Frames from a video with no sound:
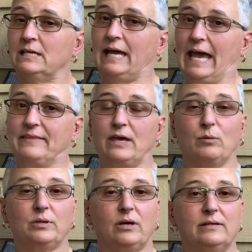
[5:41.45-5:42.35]
Had the
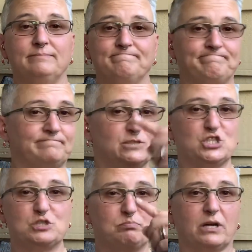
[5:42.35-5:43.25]
helmet on,
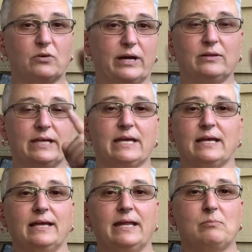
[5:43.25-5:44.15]
spun around like a
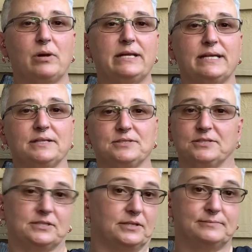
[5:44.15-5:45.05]
goddamn breakdancer,
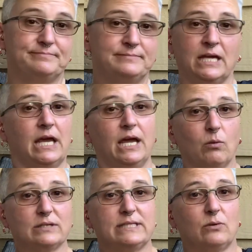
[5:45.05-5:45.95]
so it
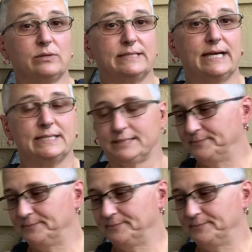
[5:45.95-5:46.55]
worked out real nice.